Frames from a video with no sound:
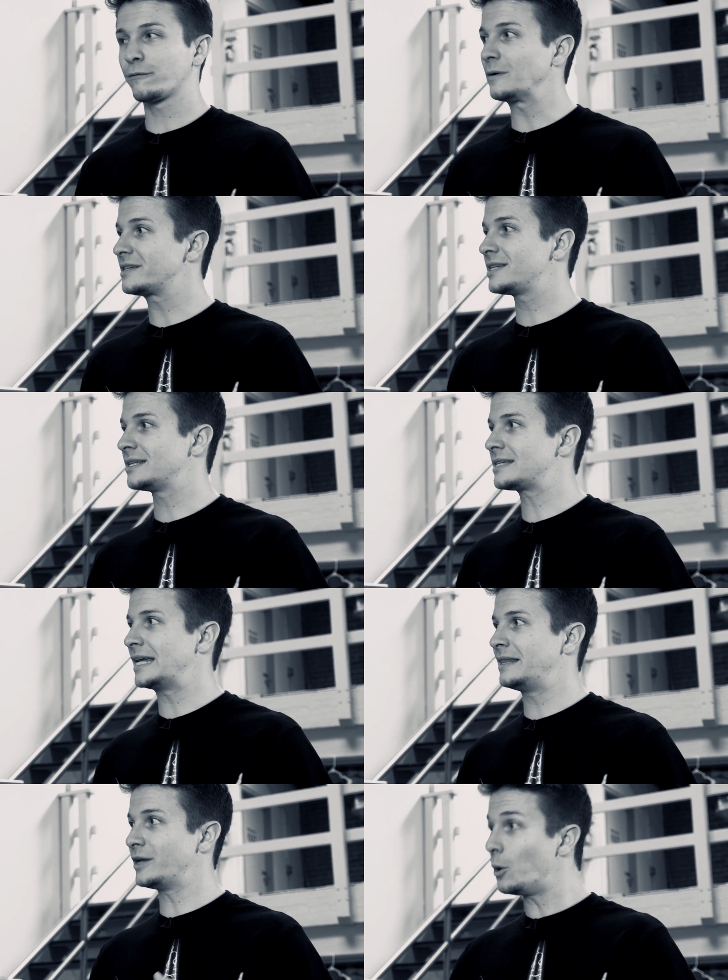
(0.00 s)
For instance,
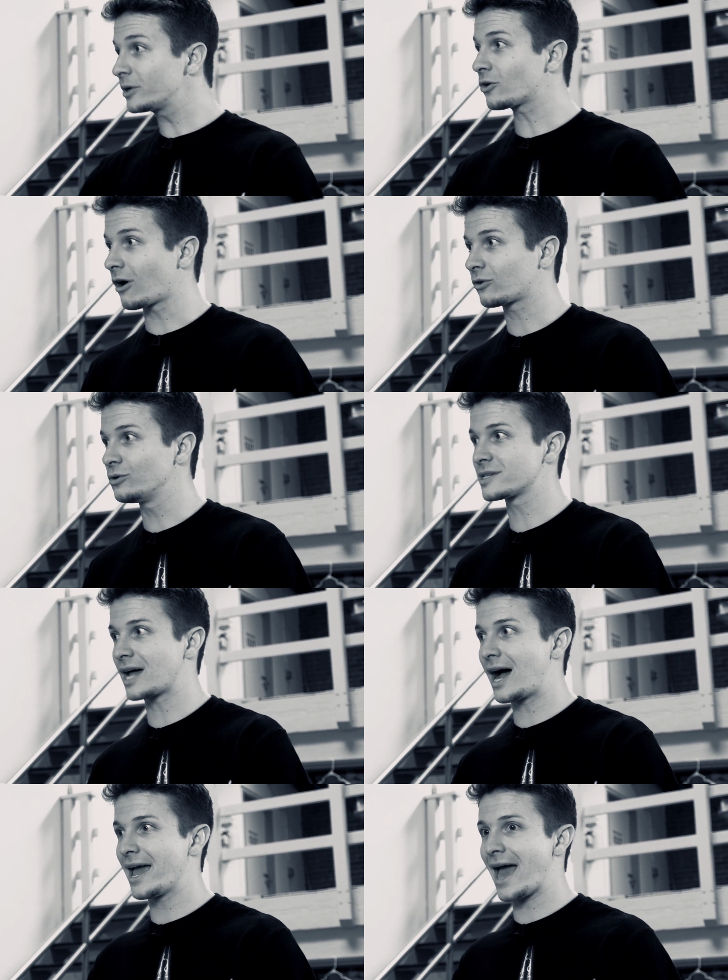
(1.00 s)
in the OMEn Chronicles,
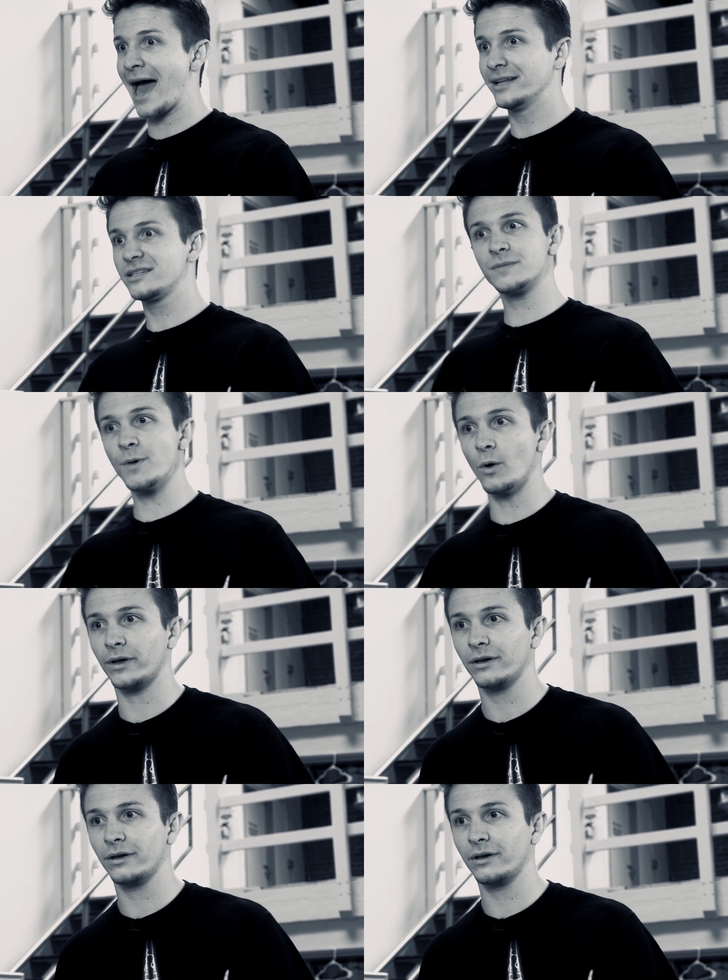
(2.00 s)
I added smoke.